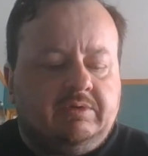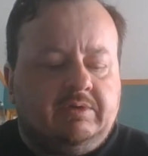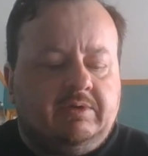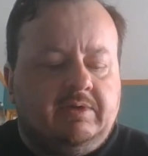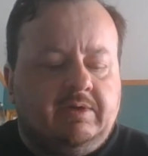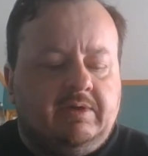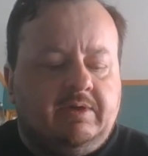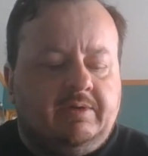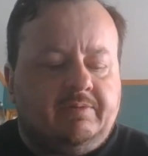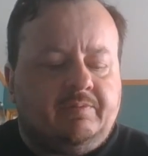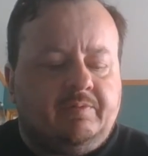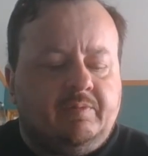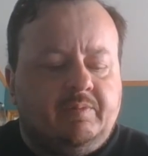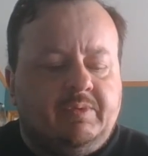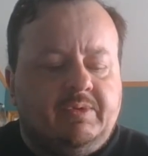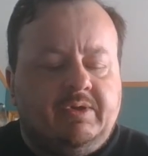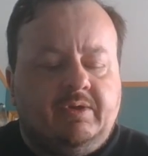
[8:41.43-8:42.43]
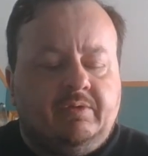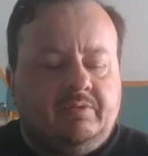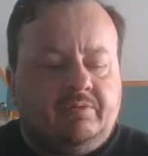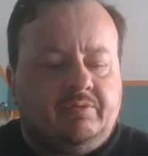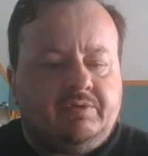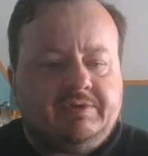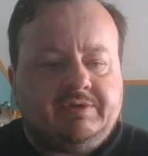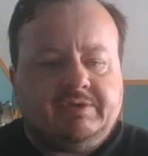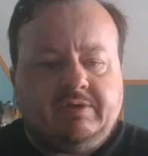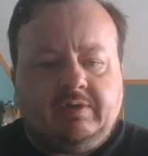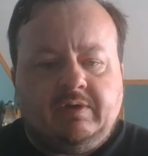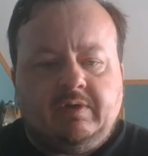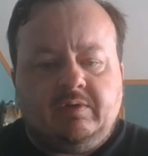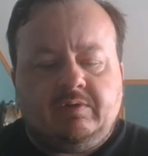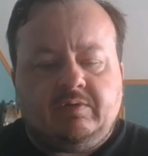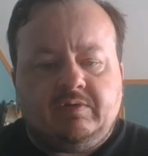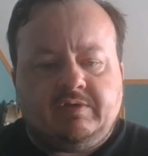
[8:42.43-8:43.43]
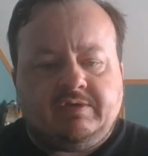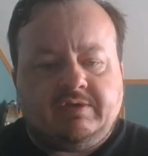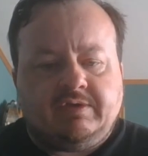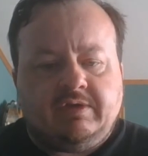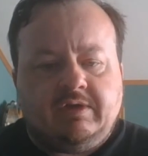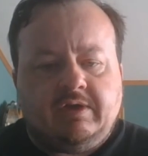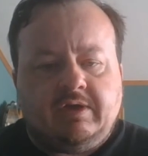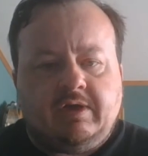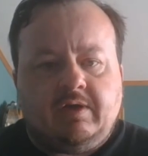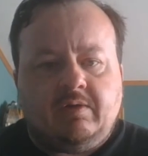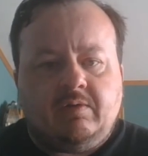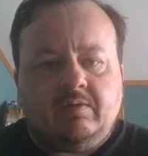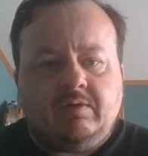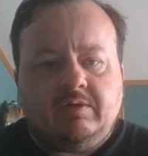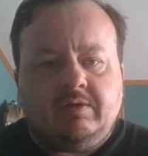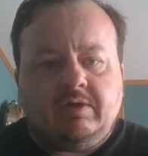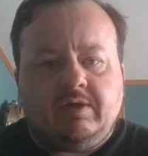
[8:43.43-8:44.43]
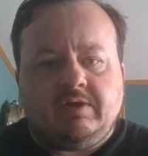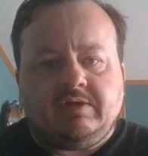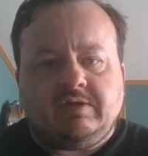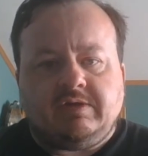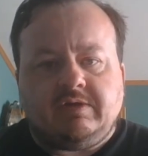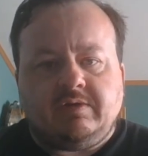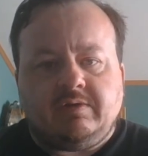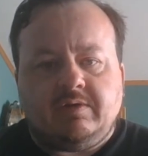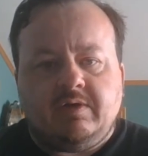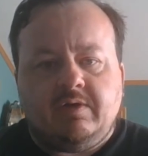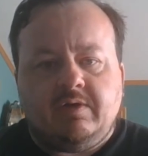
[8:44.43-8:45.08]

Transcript: yeah, it will be interesting to see how he does.